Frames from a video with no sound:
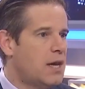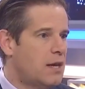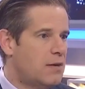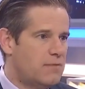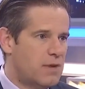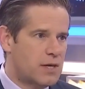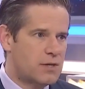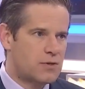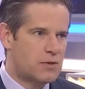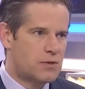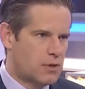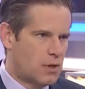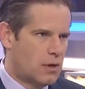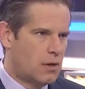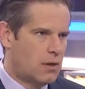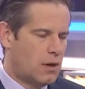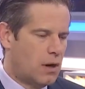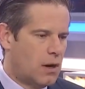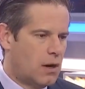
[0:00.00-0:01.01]
investors
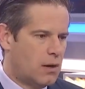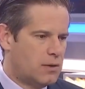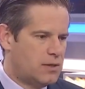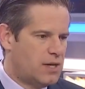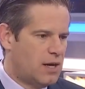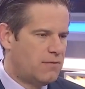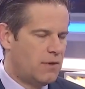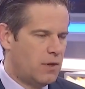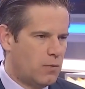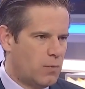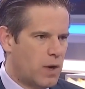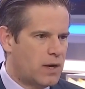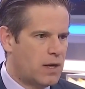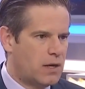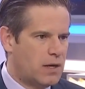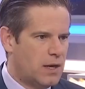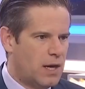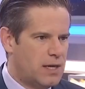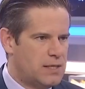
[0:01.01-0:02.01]
are definitely
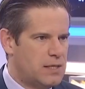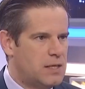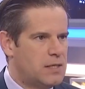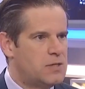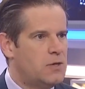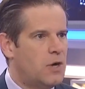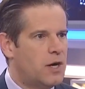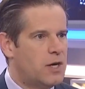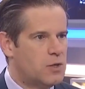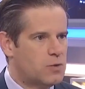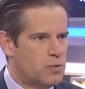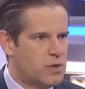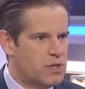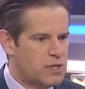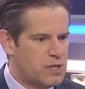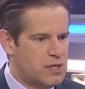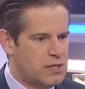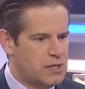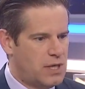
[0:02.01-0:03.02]
recognizing that it's not as
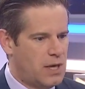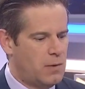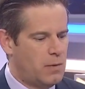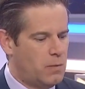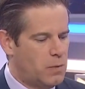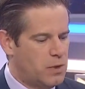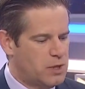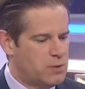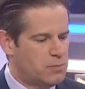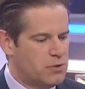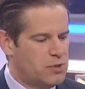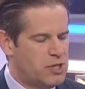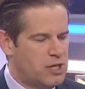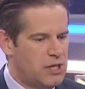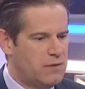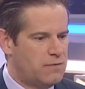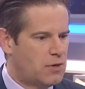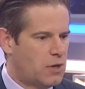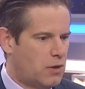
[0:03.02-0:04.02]
risky as they would once
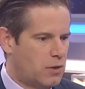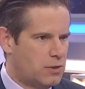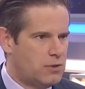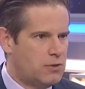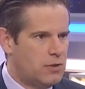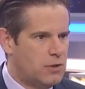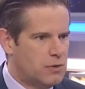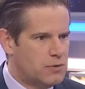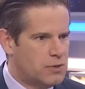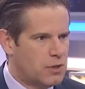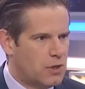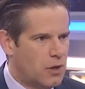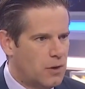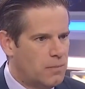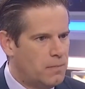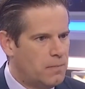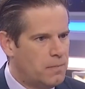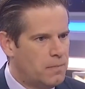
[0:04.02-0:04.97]
perceived, call it 2 years ago.